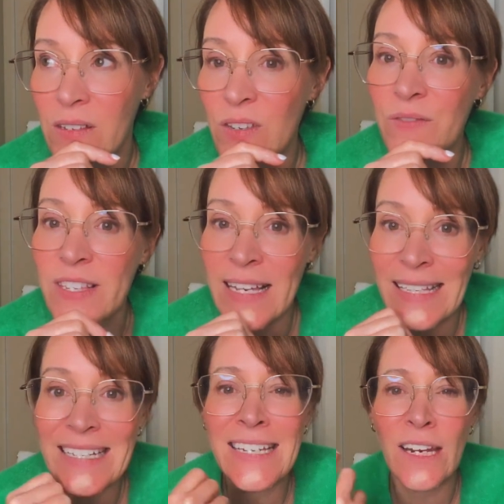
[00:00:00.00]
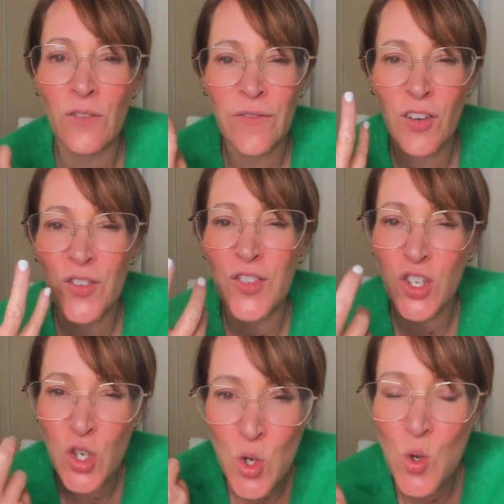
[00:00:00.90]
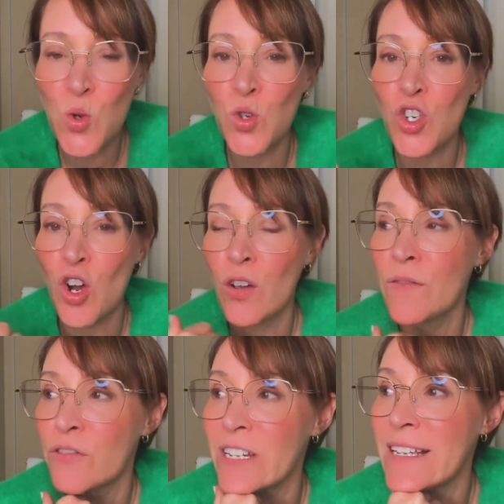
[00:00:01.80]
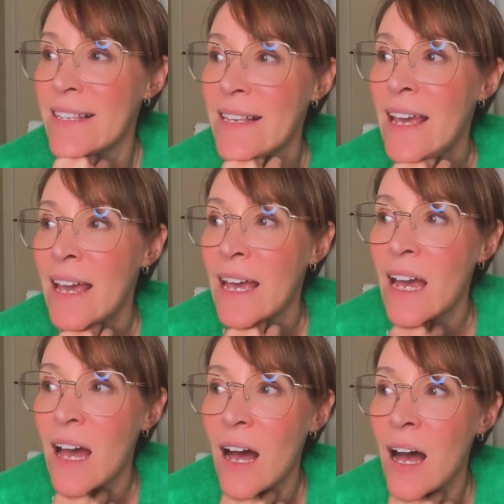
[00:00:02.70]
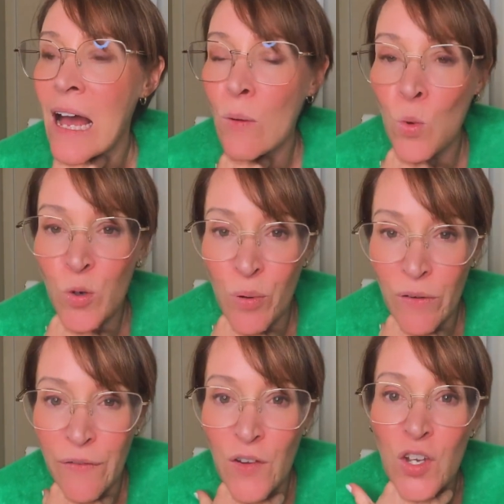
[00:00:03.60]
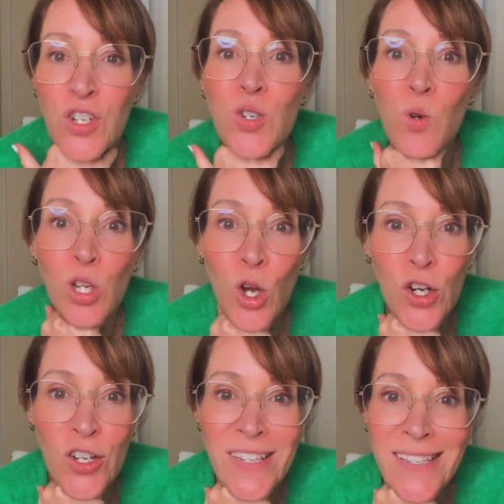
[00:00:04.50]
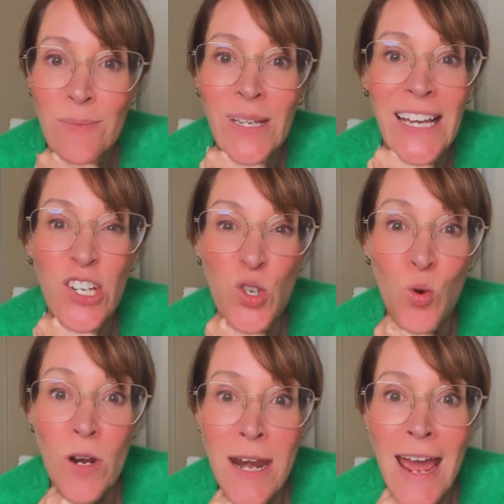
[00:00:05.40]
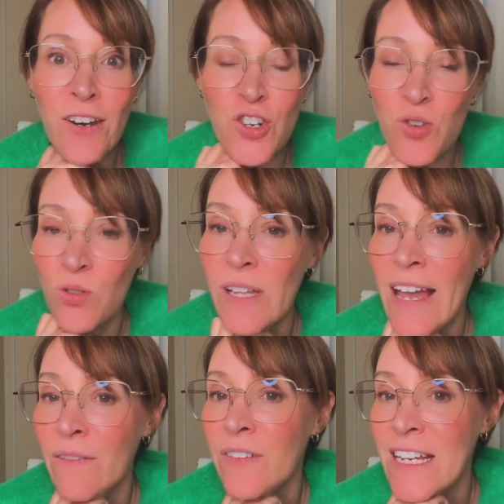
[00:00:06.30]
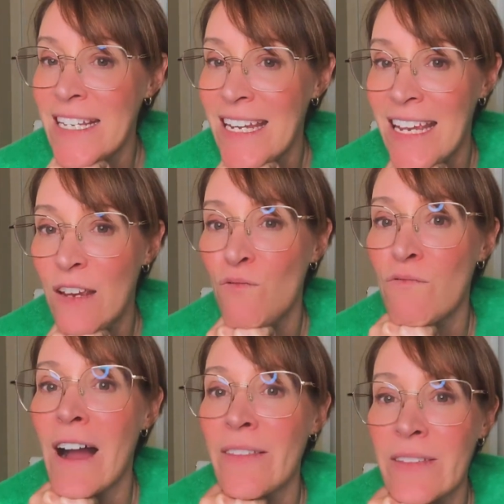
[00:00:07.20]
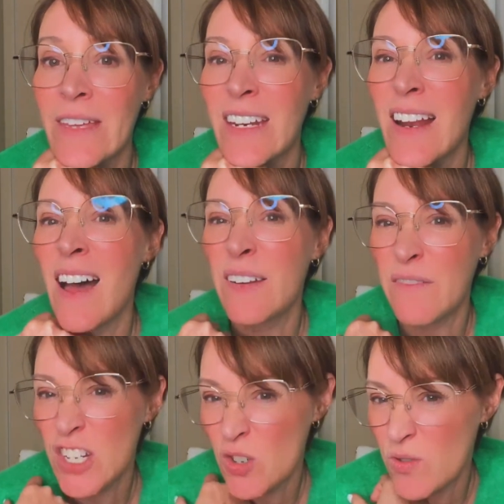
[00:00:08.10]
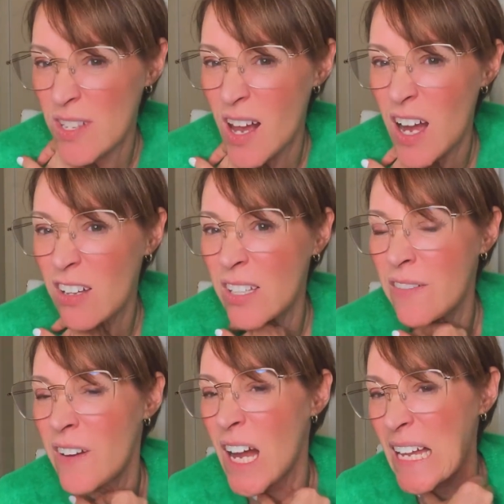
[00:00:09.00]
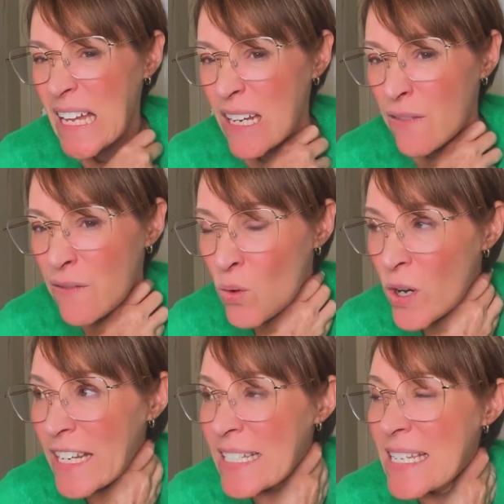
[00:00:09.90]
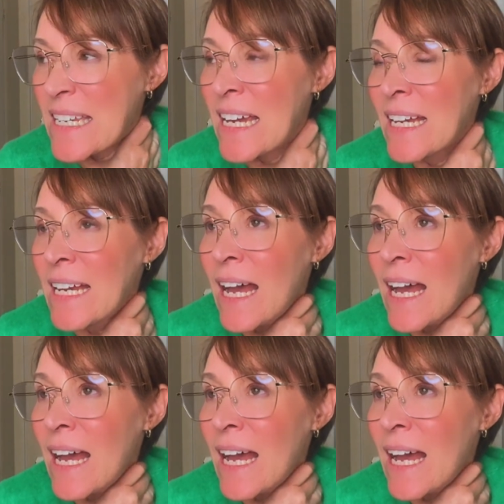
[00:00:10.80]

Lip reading: sort of settling down of those huge ovaries. I would prefer to do a low-dose stimulation or natural FET rather than artificial cycle if I can avoid it.